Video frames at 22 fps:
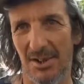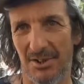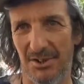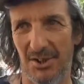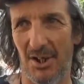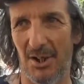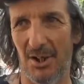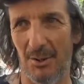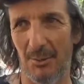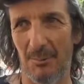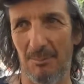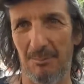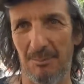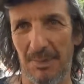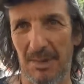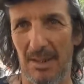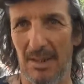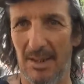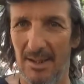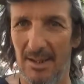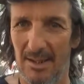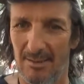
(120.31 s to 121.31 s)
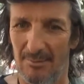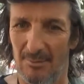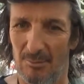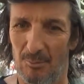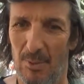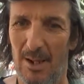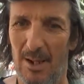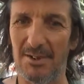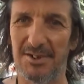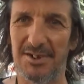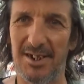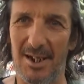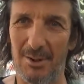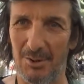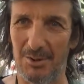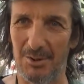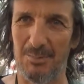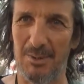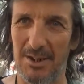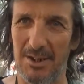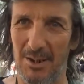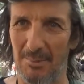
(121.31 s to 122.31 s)
So whilst I
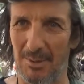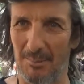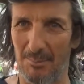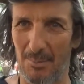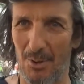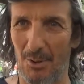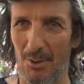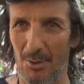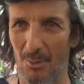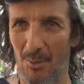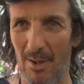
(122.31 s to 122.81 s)
was becoming more